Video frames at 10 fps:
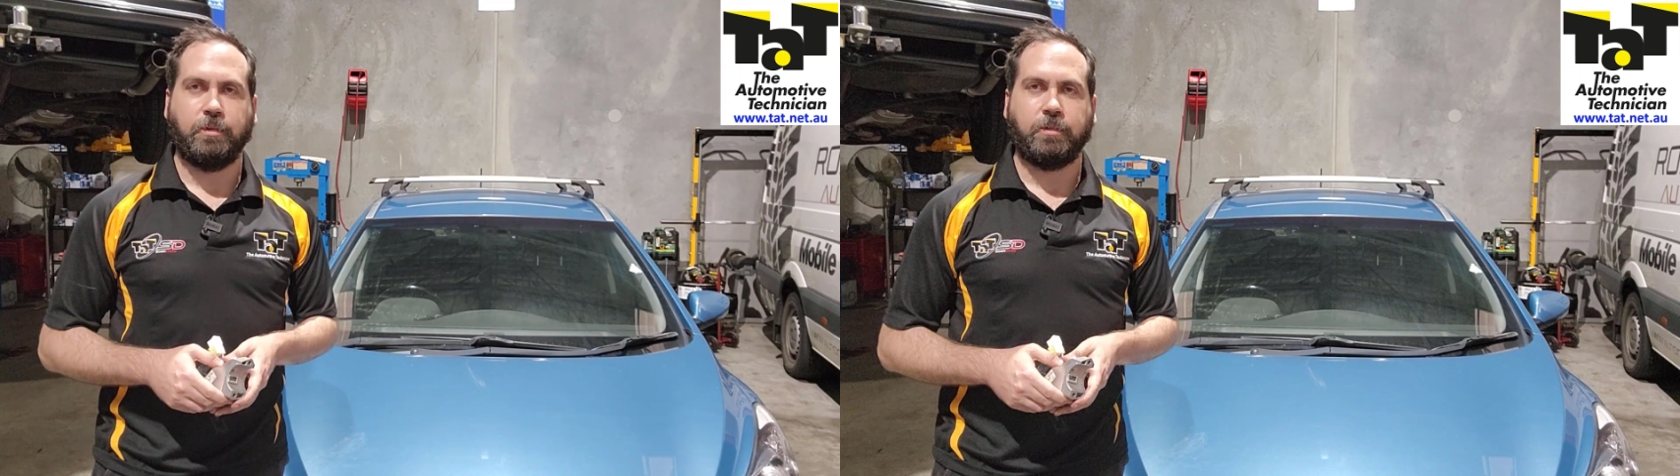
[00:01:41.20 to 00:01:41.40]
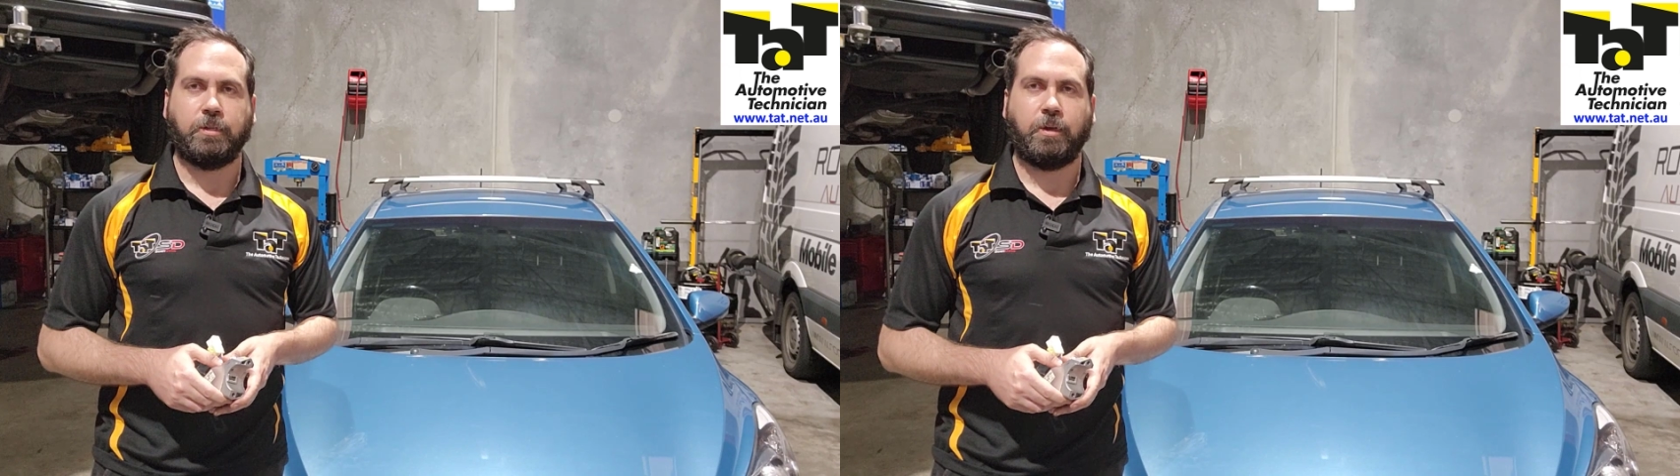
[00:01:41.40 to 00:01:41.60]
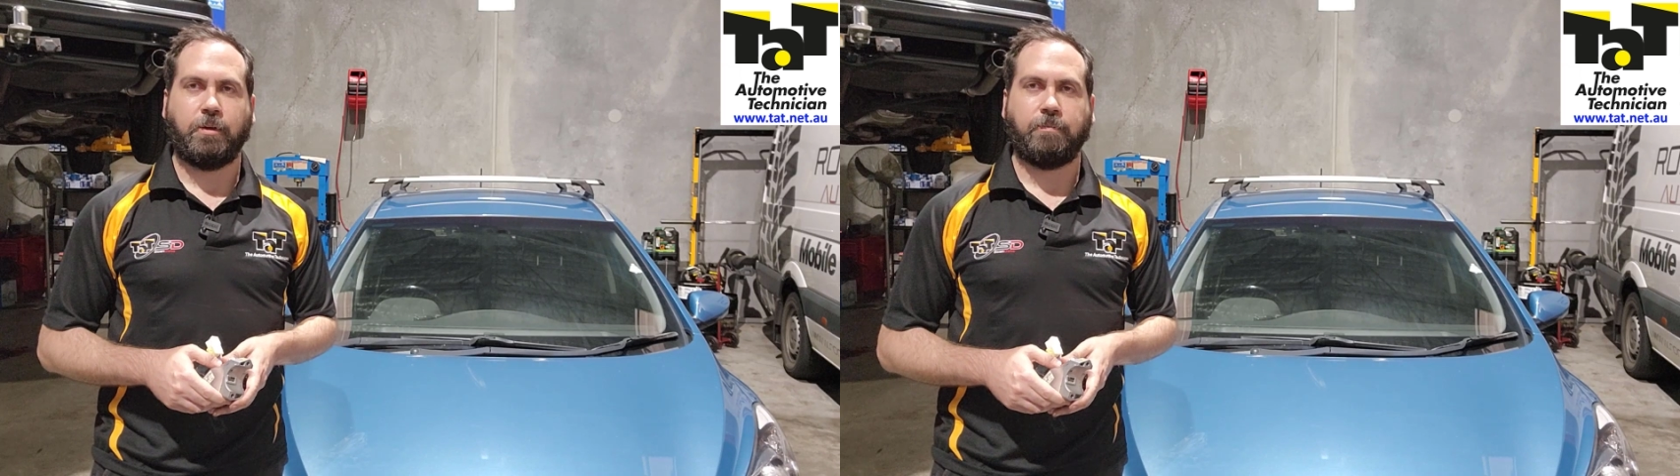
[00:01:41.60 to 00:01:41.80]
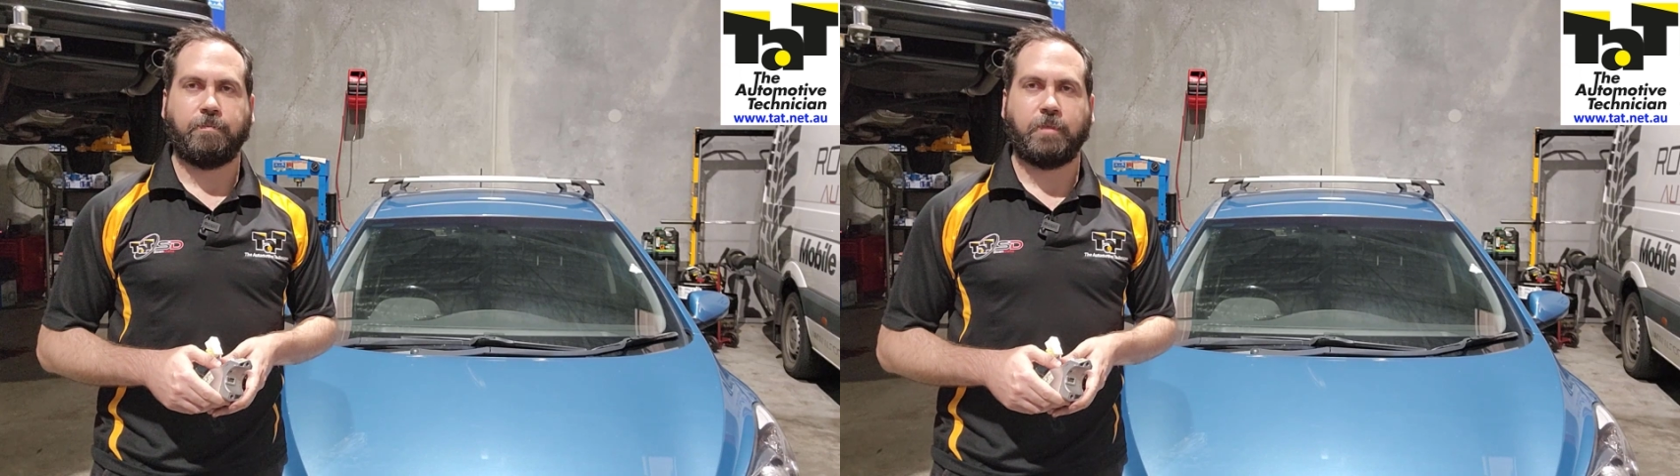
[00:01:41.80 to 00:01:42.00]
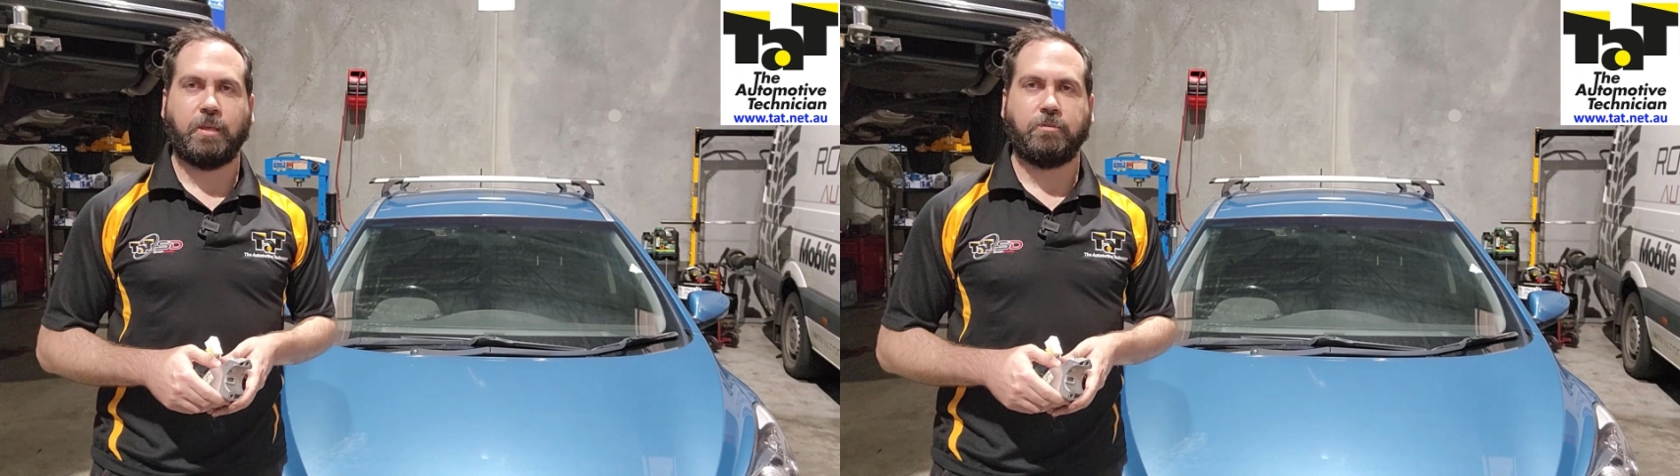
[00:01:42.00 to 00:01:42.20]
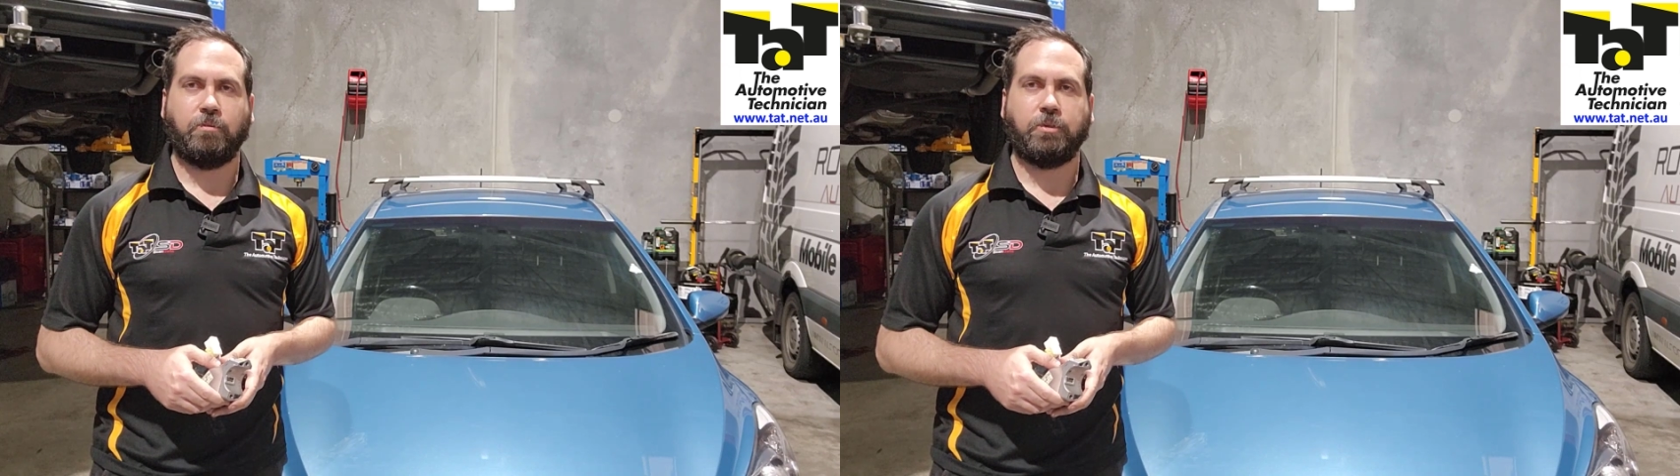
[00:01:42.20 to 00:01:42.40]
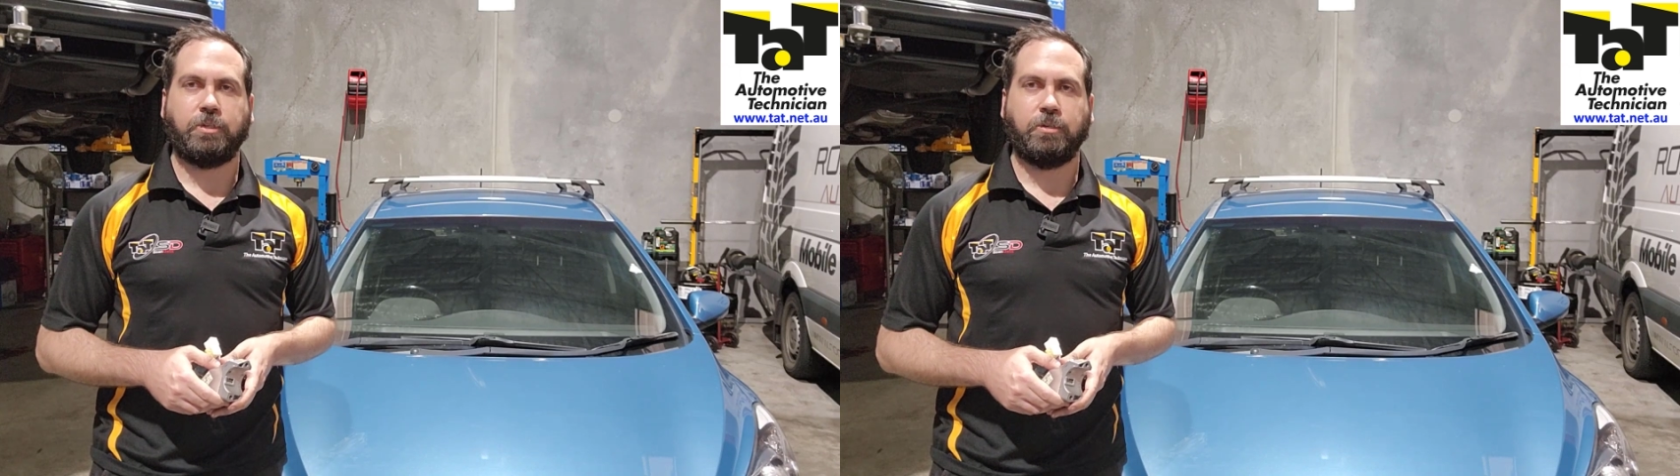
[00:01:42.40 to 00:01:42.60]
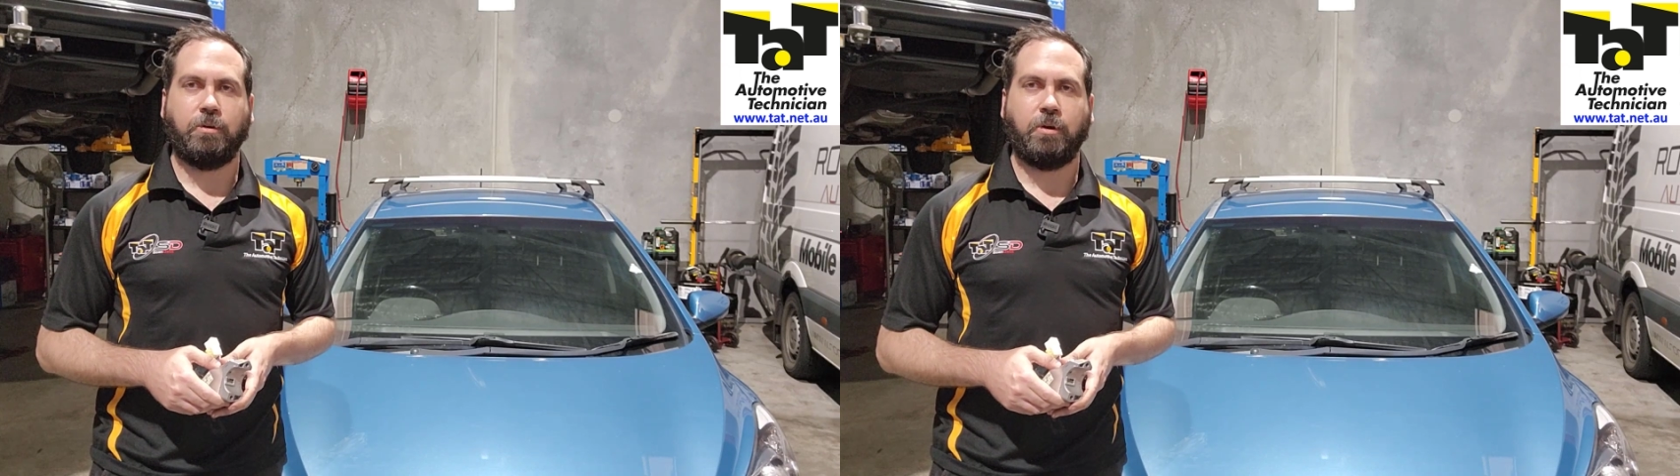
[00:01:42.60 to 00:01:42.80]
So thanks for
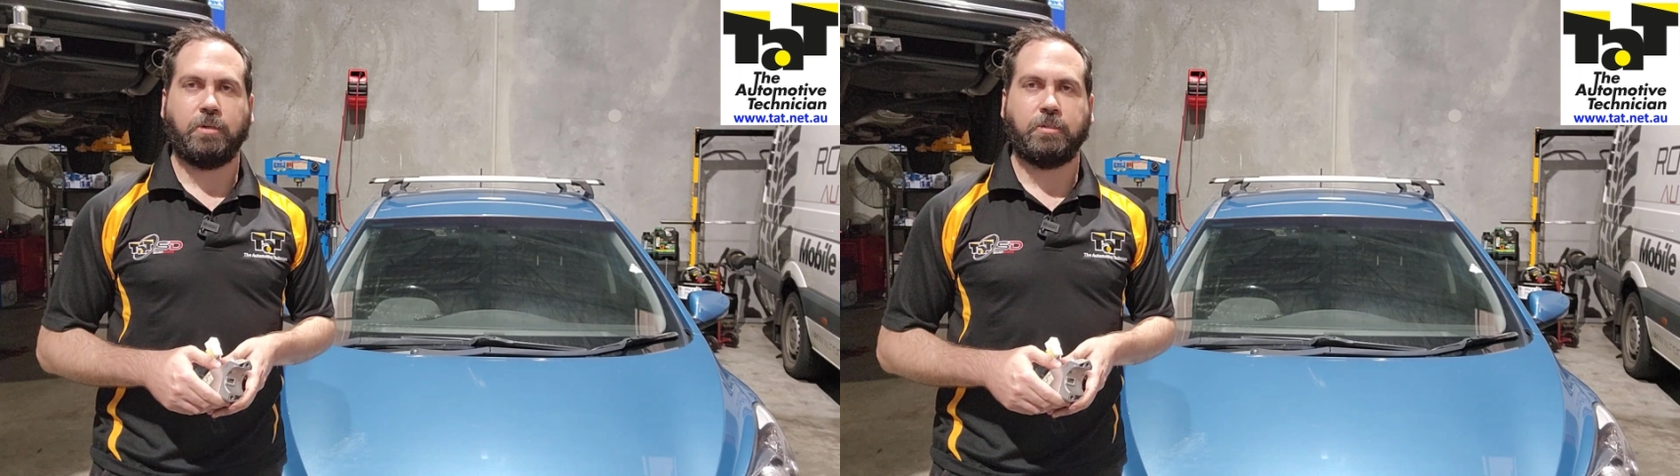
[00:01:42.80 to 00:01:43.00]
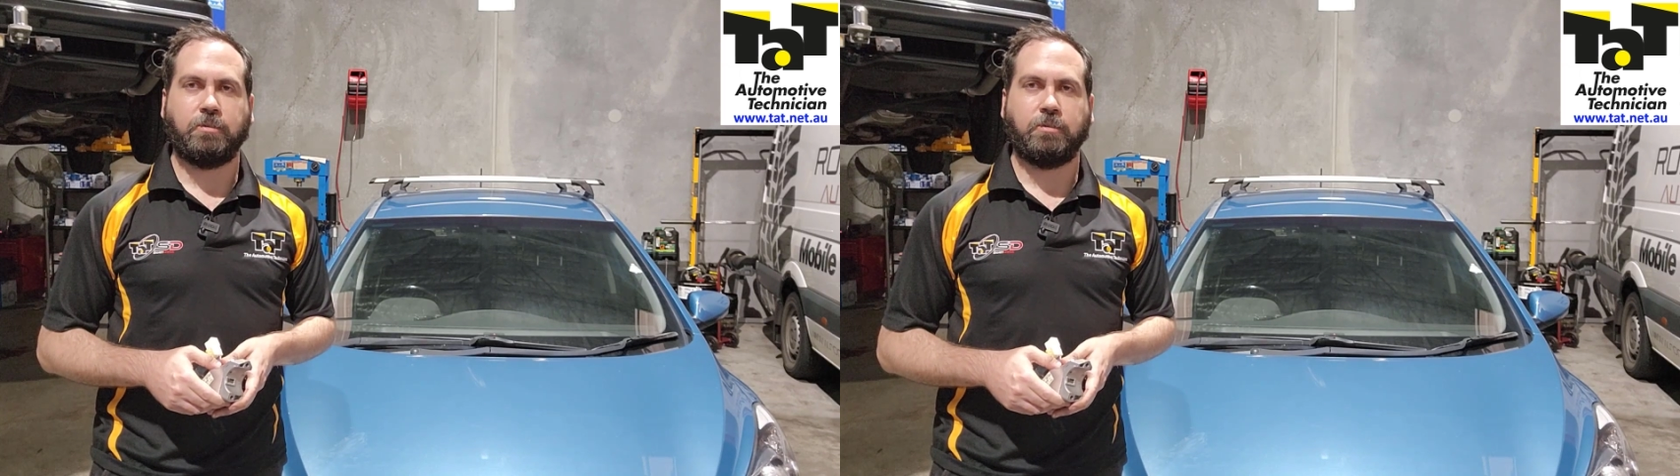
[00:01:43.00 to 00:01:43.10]
watching, guys.